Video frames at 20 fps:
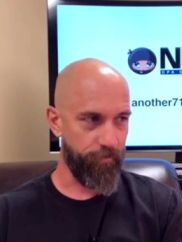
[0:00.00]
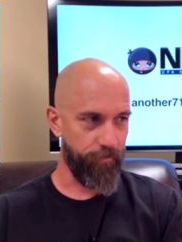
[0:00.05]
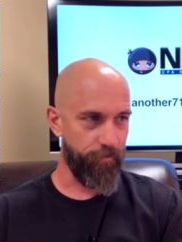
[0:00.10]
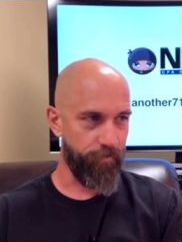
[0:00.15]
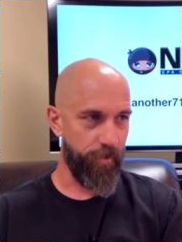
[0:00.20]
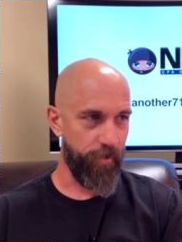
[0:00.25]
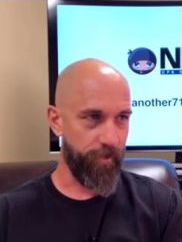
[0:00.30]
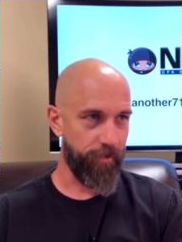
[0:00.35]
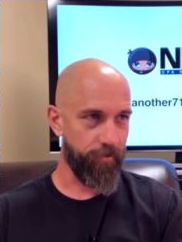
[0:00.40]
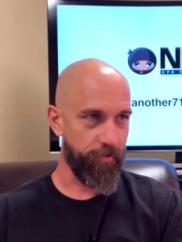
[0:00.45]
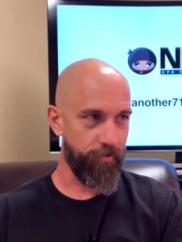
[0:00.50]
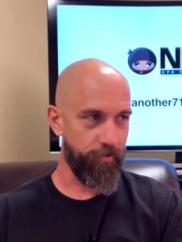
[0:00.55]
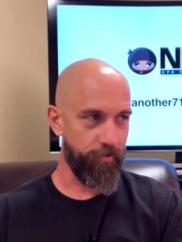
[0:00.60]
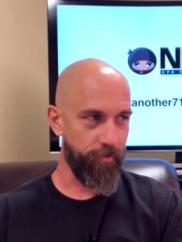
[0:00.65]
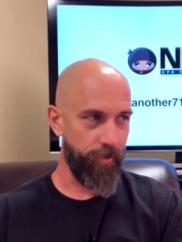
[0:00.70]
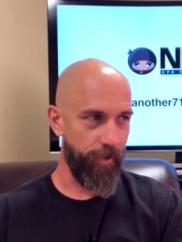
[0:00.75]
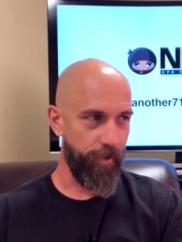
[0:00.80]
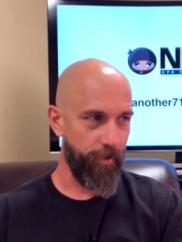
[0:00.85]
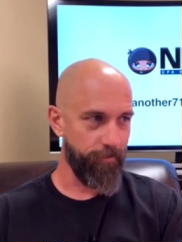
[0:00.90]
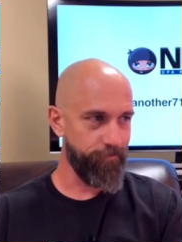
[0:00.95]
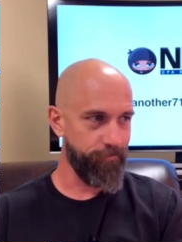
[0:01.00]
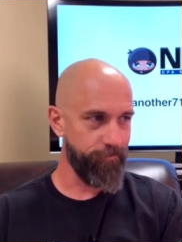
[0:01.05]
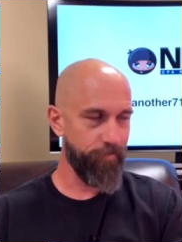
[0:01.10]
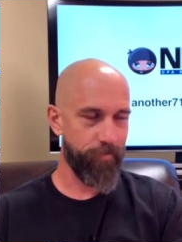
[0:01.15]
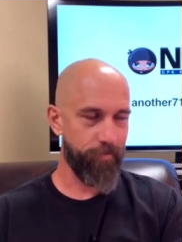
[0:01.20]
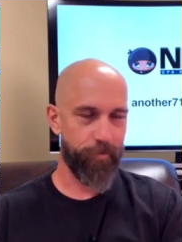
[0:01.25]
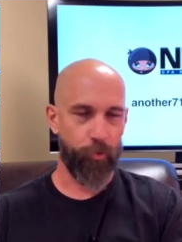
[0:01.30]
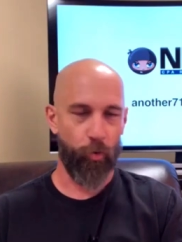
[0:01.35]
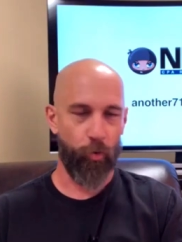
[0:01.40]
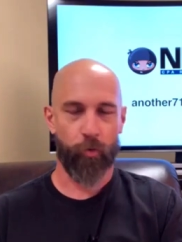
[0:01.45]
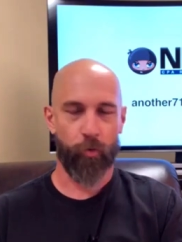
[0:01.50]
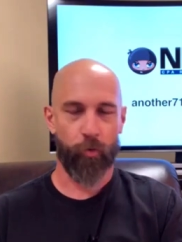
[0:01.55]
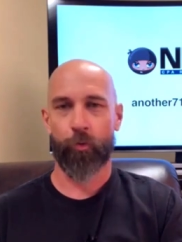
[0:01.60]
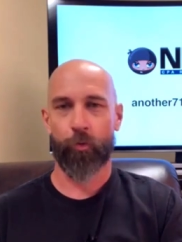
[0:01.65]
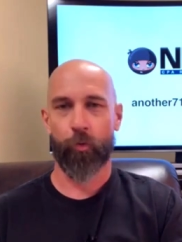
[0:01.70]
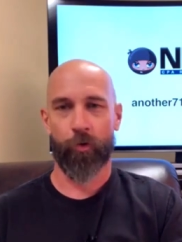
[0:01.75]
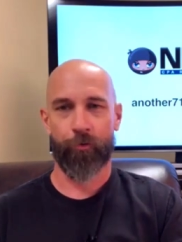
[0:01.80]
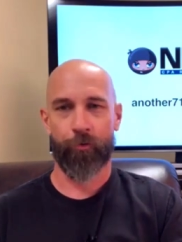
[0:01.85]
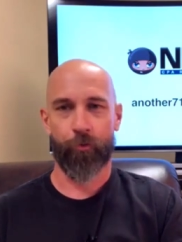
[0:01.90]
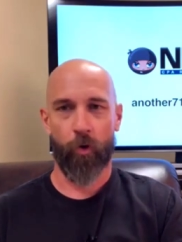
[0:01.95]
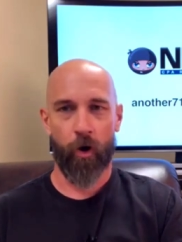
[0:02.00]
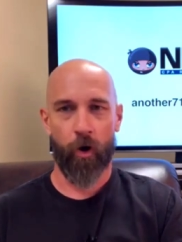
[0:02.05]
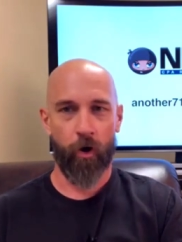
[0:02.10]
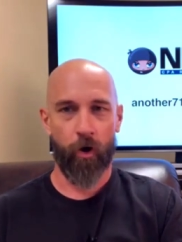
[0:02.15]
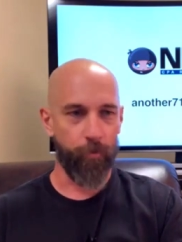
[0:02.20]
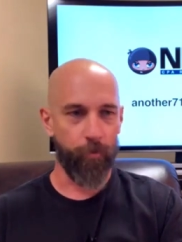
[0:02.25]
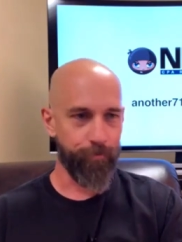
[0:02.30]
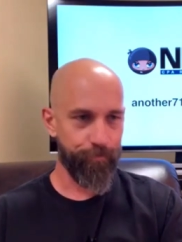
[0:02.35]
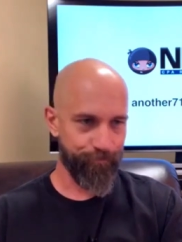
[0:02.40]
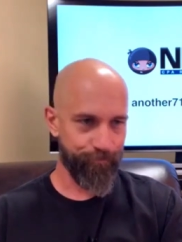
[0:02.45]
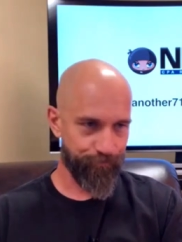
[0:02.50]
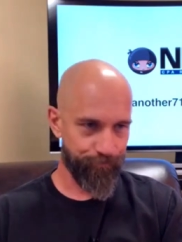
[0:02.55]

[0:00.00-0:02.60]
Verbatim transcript: you feel like you're uh, going through withdrawal.